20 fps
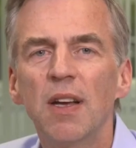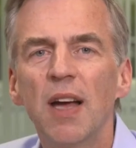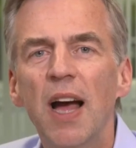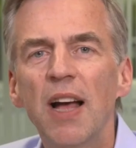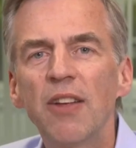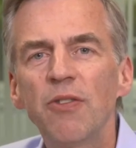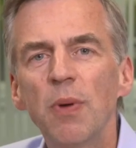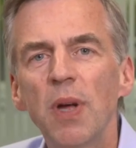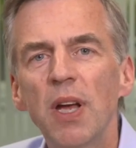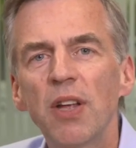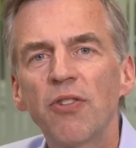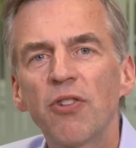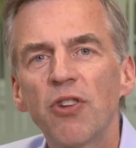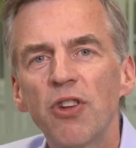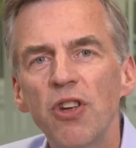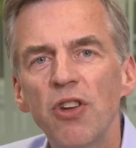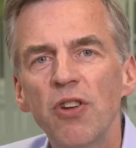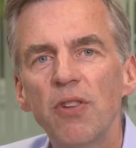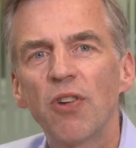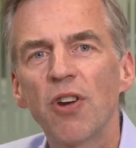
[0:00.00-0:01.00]
As we
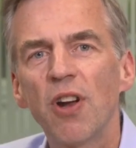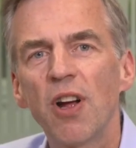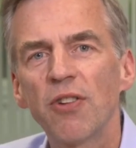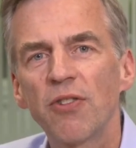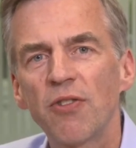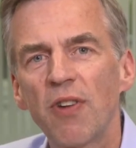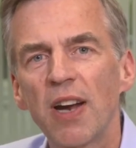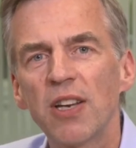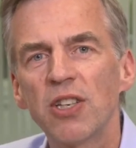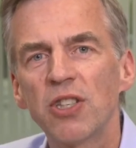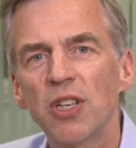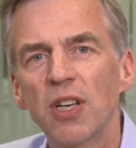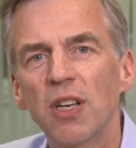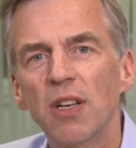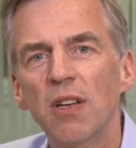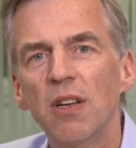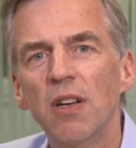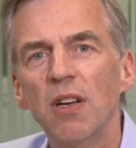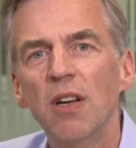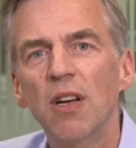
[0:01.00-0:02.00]
execute on our
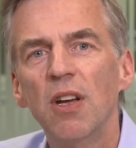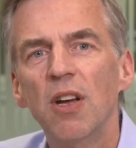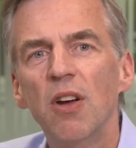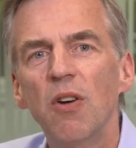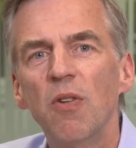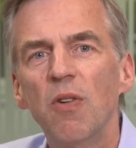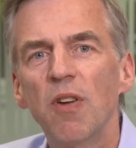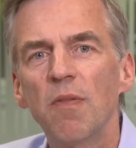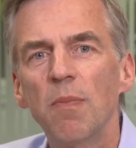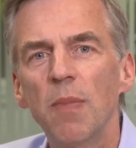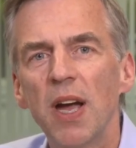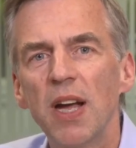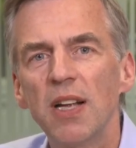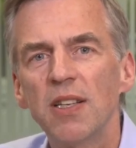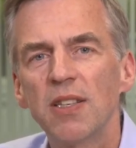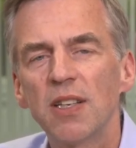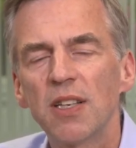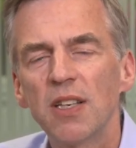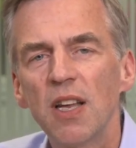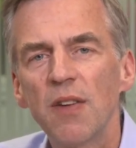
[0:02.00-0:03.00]
strategy, we have made
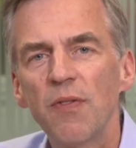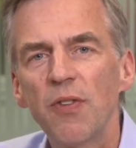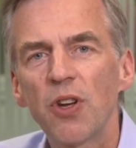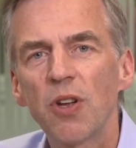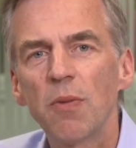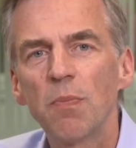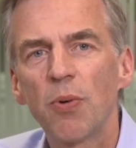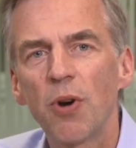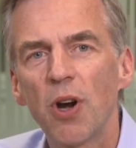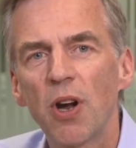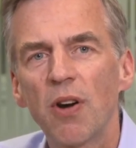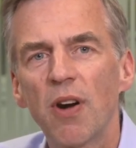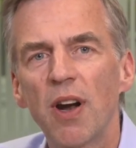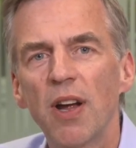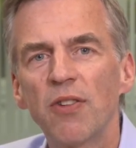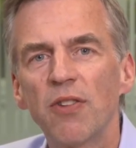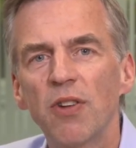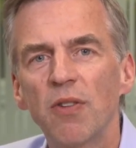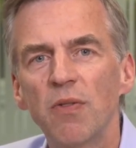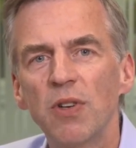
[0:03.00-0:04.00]
significant
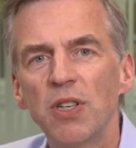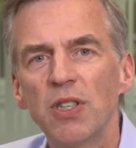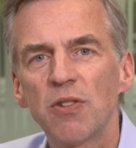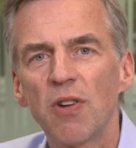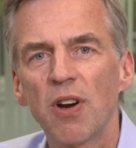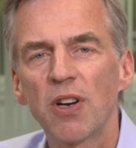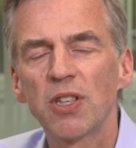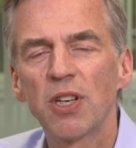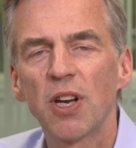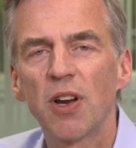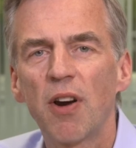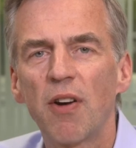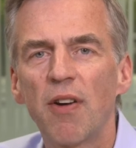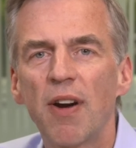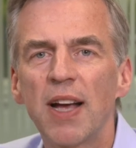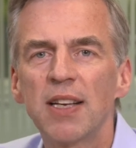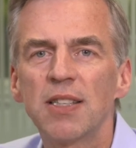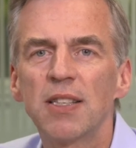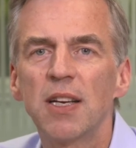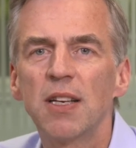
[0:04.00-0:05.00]
progress in restructuring our
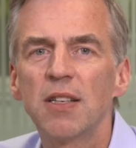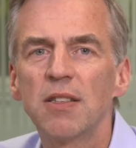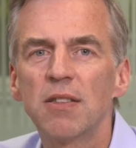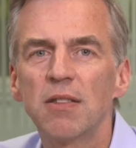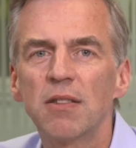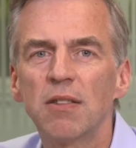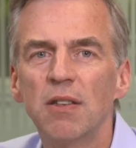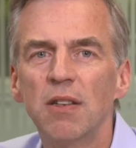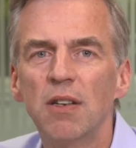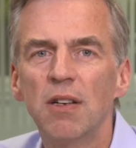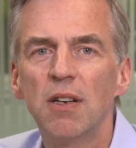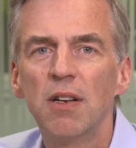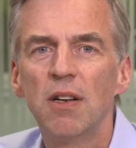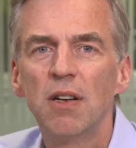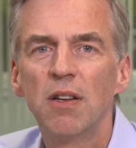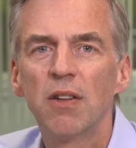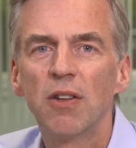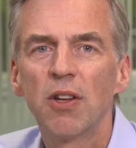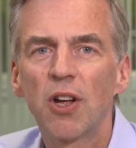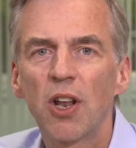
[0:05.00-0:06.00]
assets.
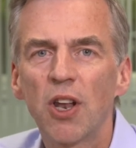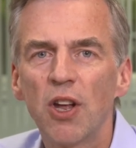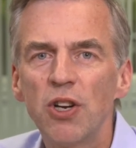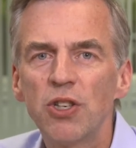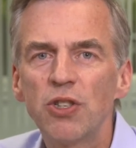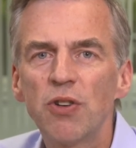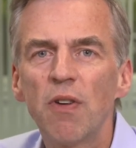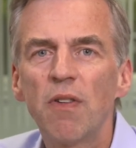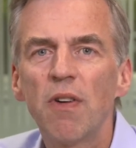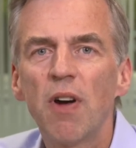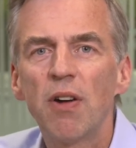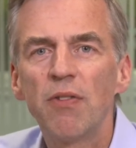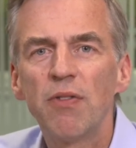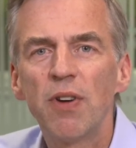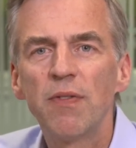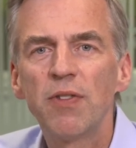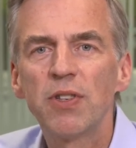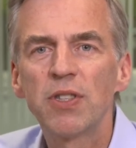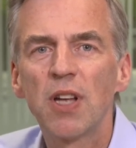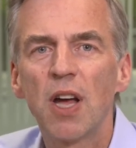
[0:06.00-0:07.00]
The closure of our
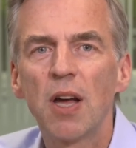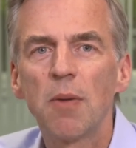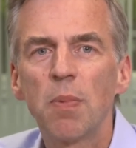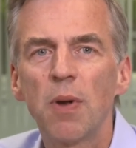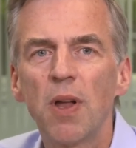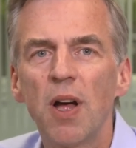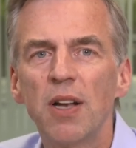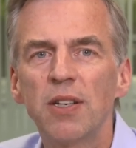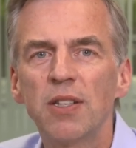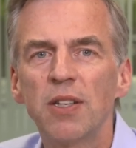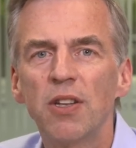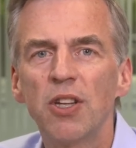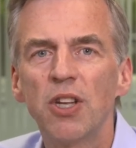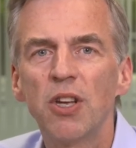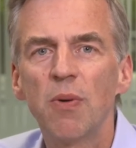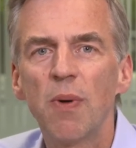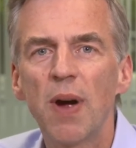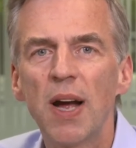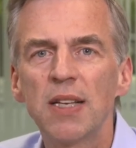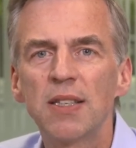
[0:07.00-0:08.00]
Riverside plant in
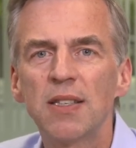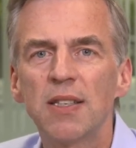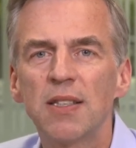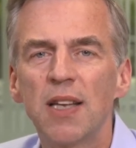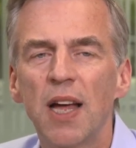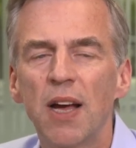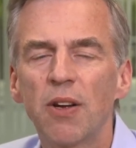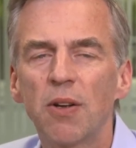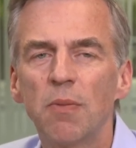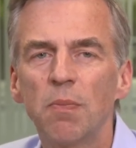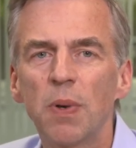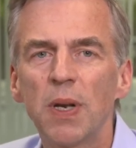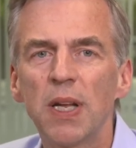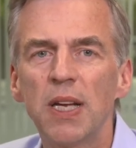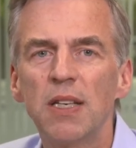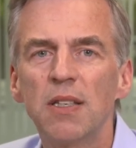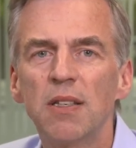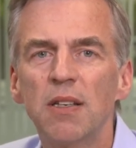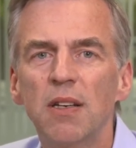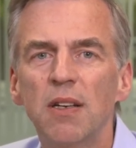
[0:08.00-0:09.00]
the US is now
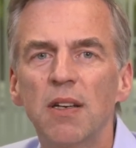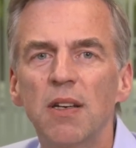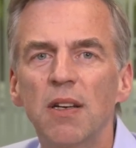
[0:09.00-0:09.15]
complete,